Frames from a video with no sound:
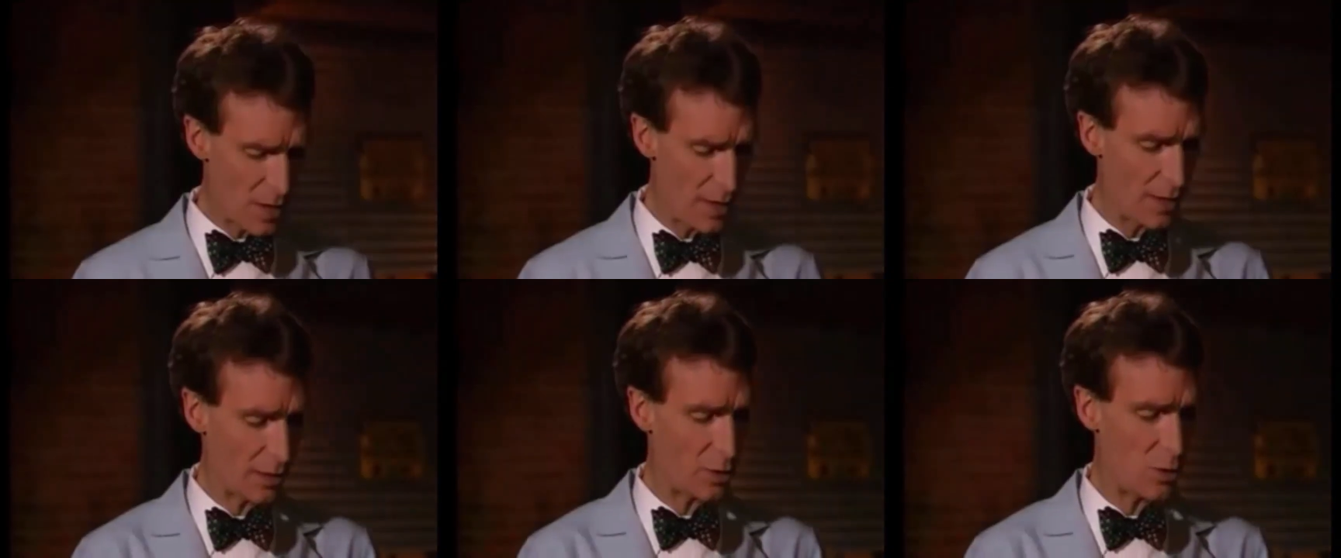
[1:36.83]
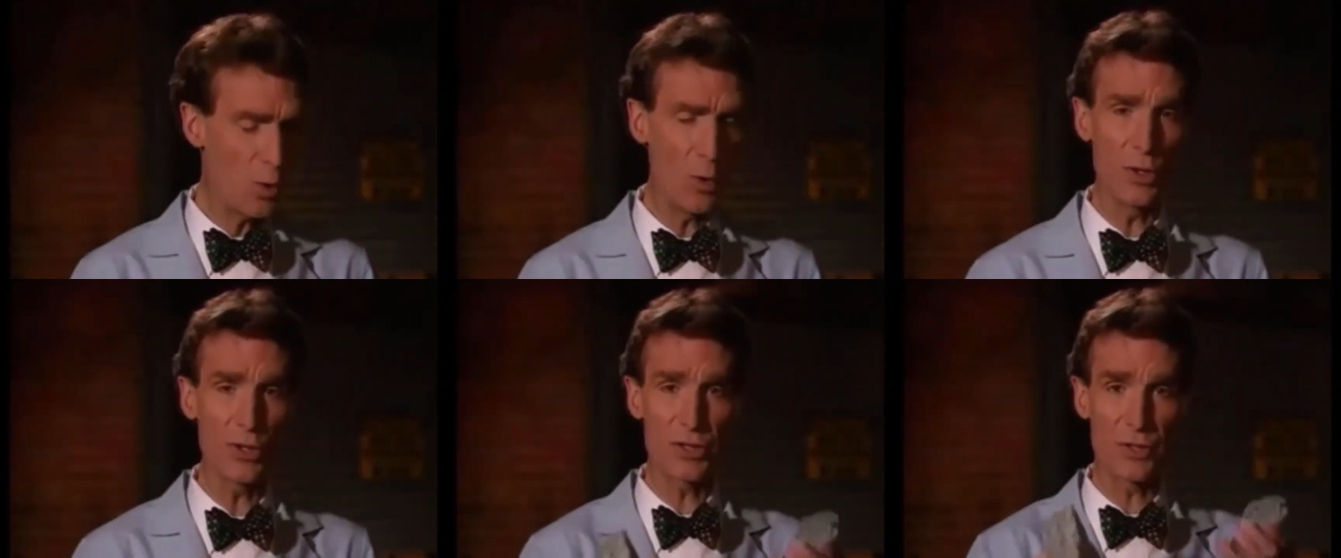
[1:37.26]
and it
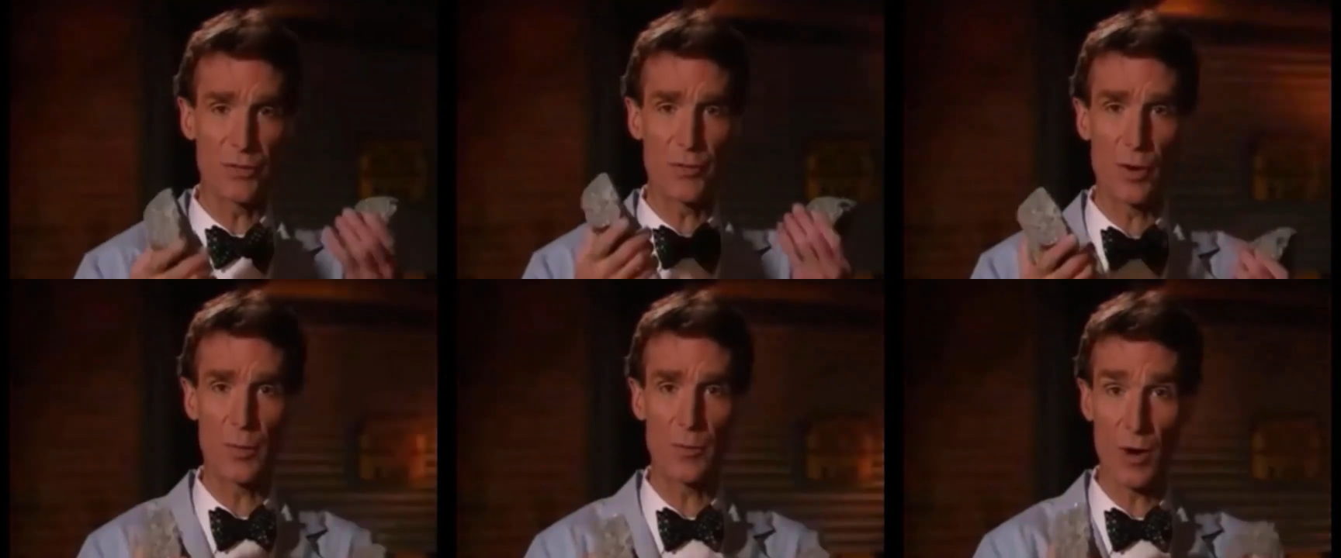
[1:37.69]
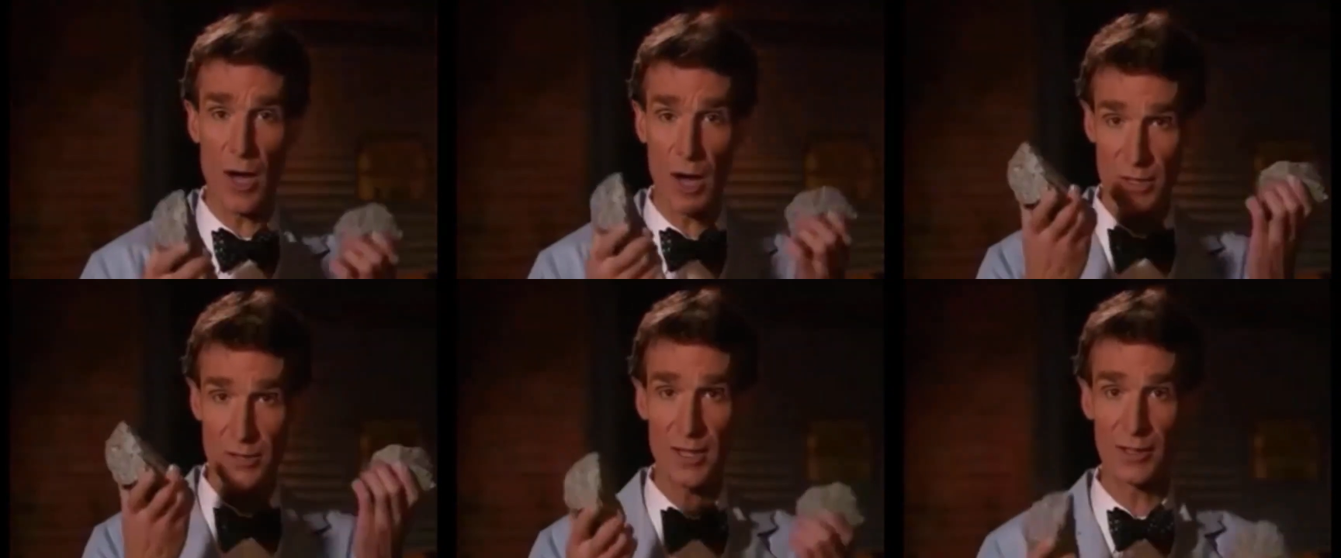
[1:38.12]
cools to form
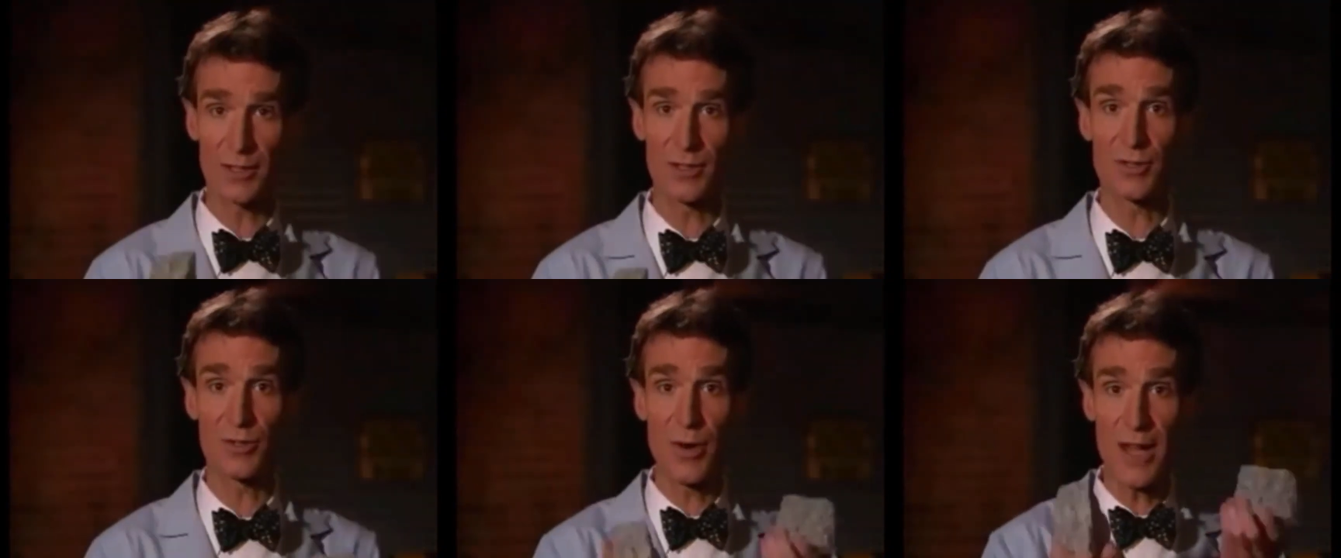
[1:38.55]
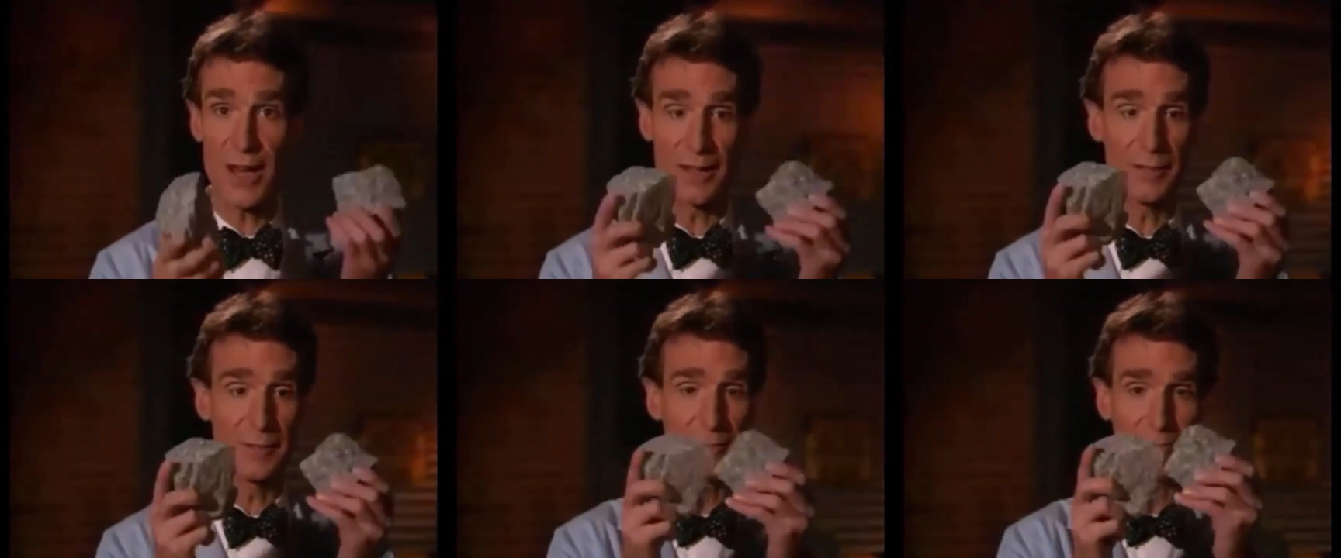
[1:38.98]
rocks like this
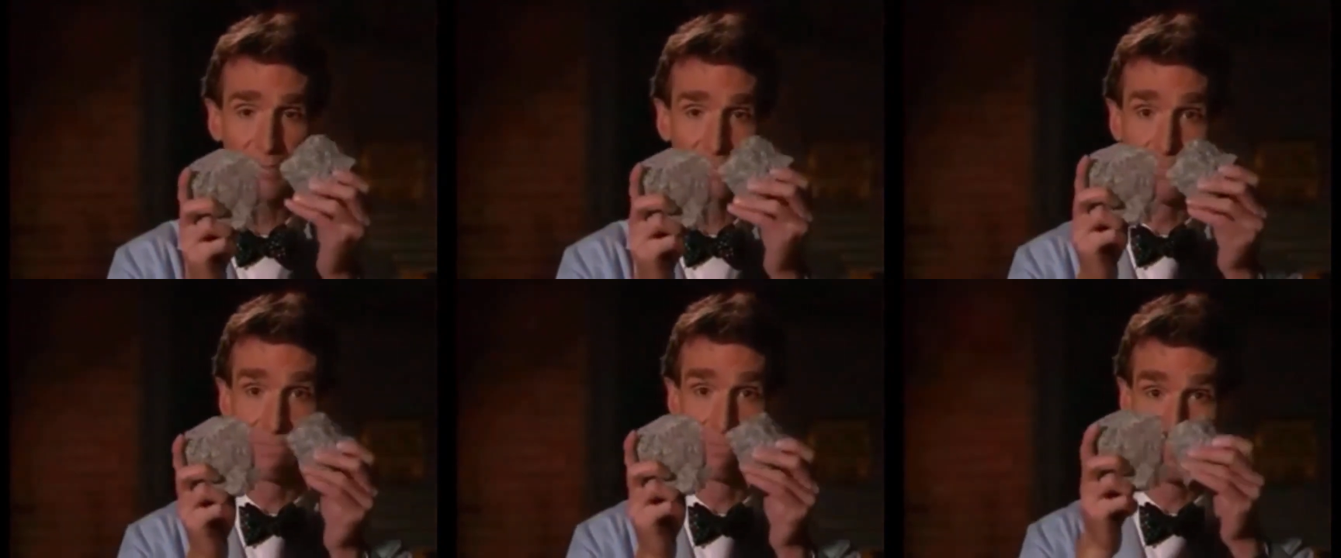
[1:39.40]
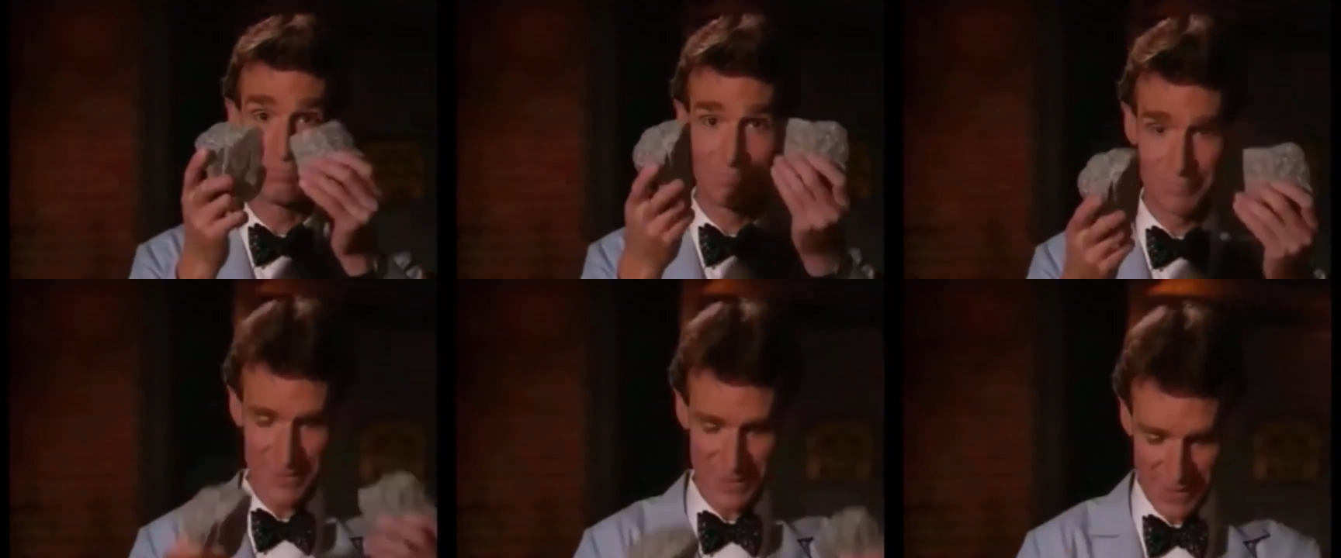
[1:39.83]
granite.
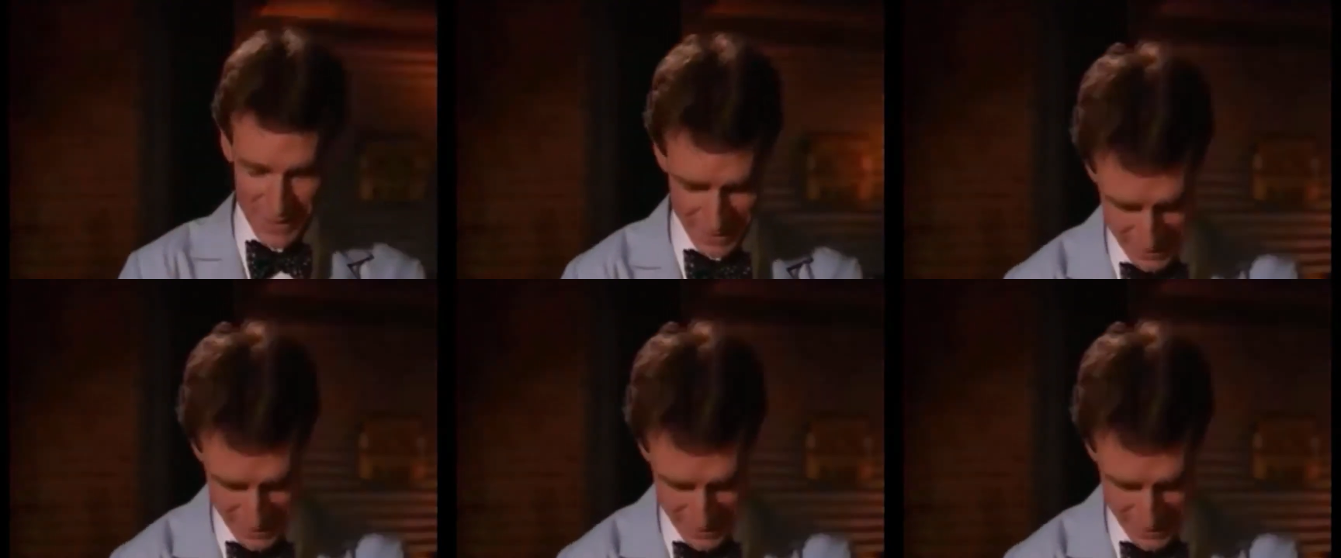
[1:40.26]
See?